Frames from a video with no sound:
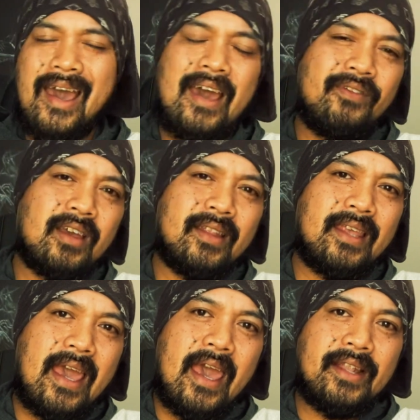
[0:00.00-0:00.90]
I haven't got
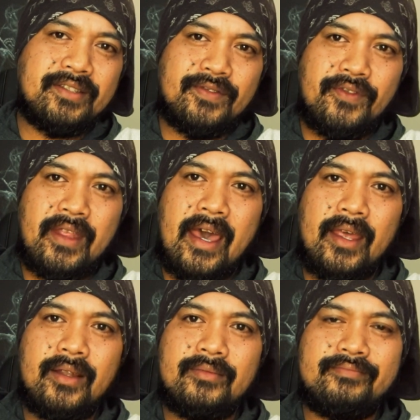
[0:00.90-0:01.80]
the answers for
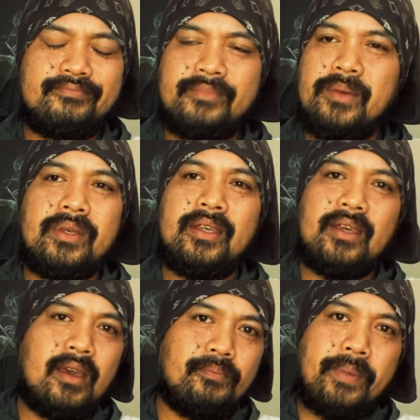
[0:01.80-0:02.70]
that.
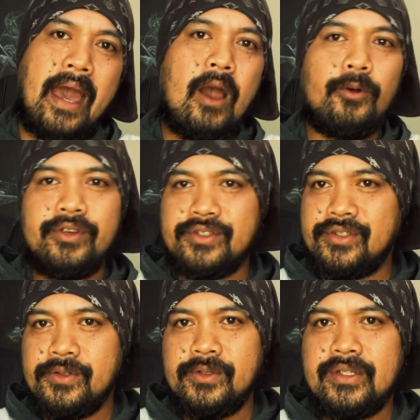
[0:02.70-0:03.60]
Maybe empower your
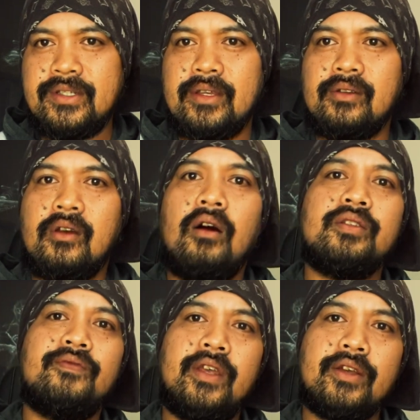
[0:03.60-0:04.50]
students and
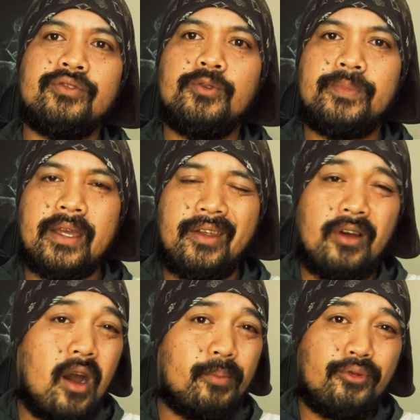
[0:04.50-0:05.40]
cultivate a group that
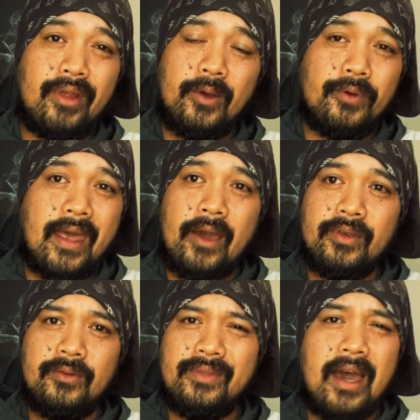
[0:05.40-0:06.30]
can operate without you.